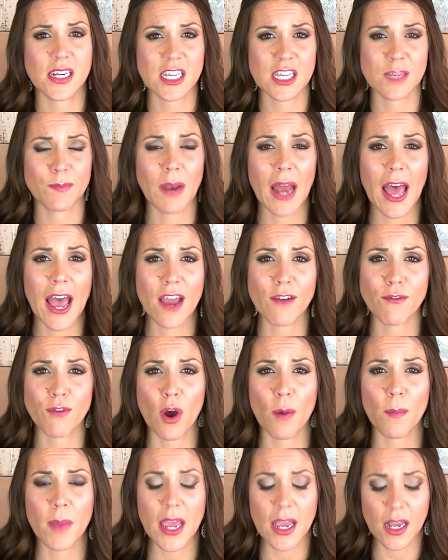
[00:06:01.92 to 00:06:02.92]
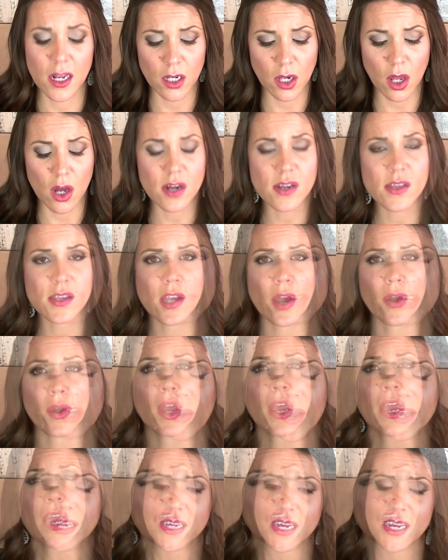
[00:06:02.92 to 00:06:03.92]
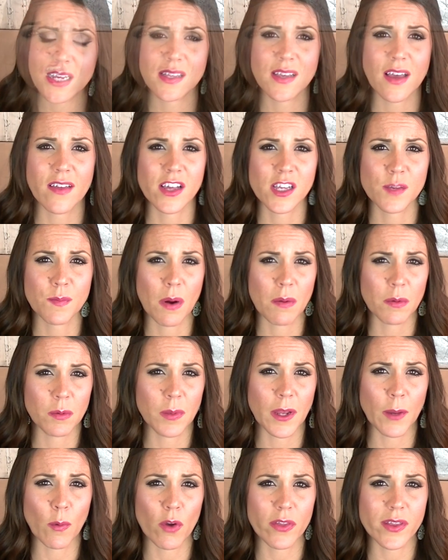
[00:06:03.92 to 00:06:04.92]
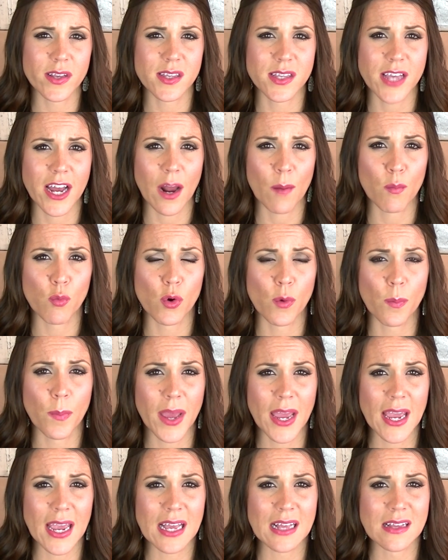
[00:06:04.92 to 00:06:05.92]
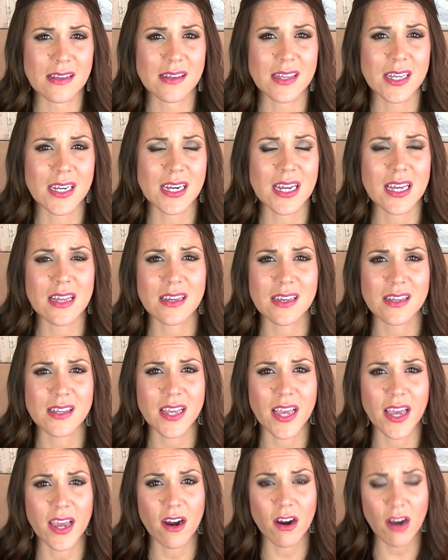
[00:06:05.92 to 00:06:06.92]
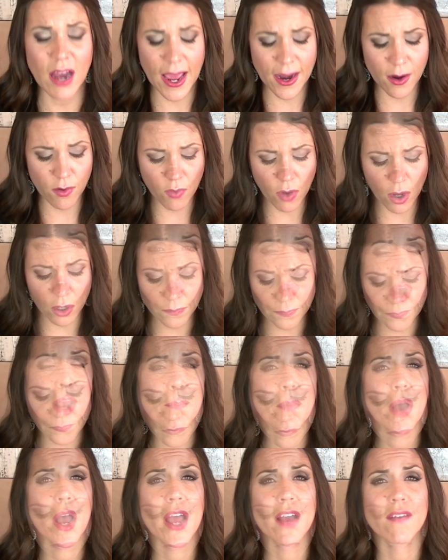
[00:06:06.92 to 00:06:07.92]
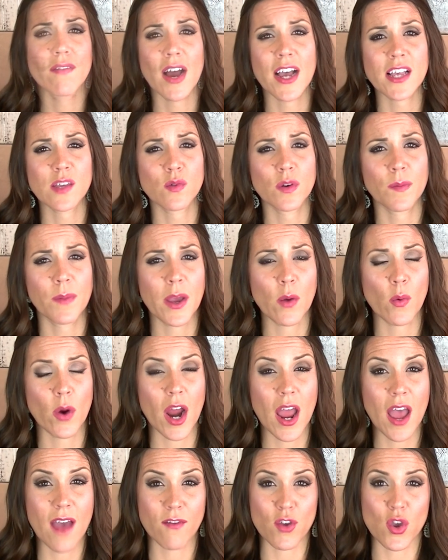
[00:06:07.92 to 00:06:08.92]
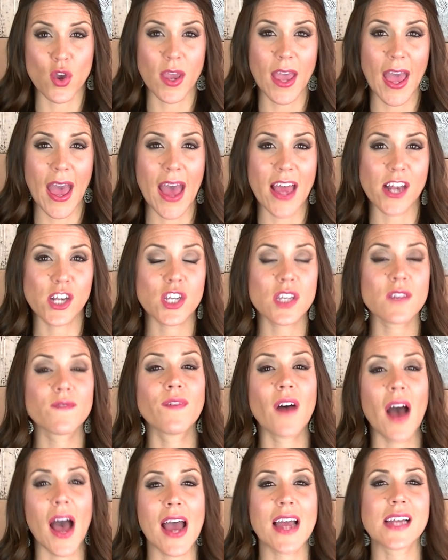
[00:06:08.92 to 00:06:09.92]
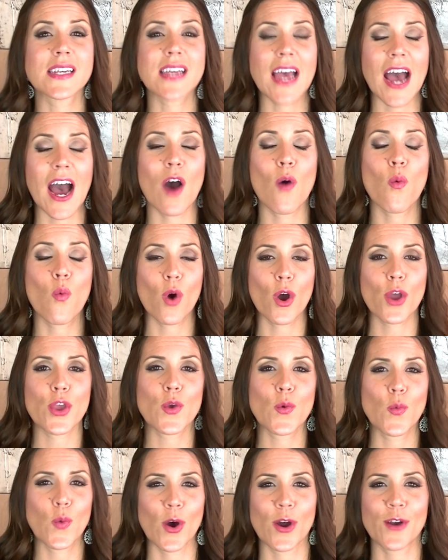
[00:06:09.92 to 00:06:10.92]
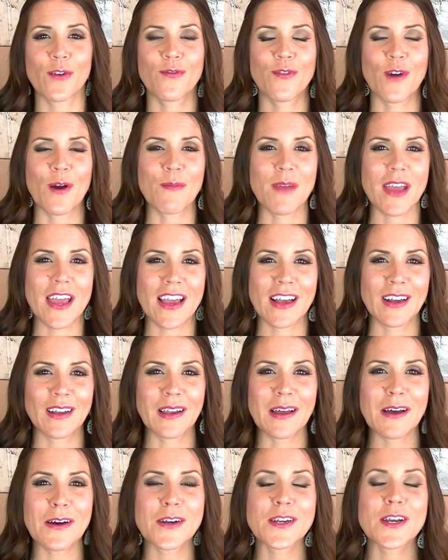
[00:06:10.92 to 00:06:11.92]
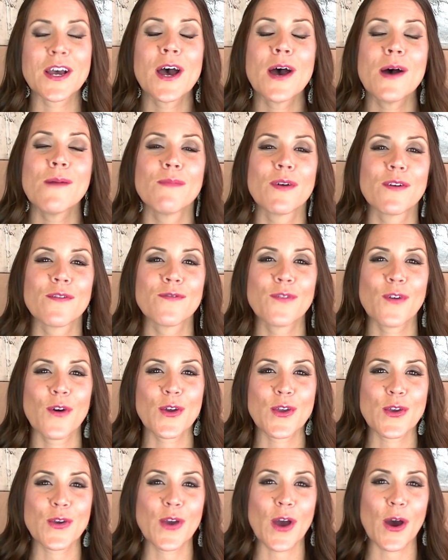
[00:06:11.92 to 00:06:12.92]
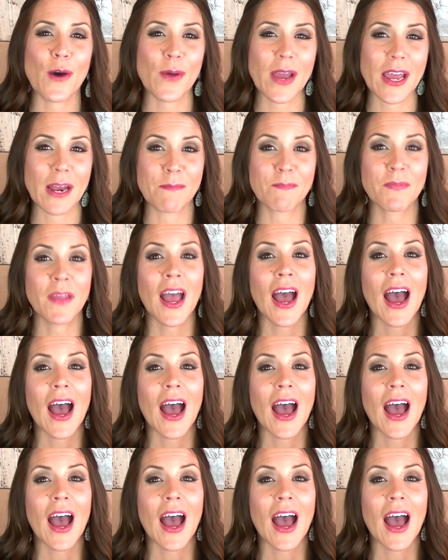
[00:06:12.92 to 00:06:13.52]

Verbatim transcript: display from Inglot. So I dare say that's probably what the setup will be in Sydney this year later on. My advice would be wherever you can, just find out what you want from Inglot before you go in.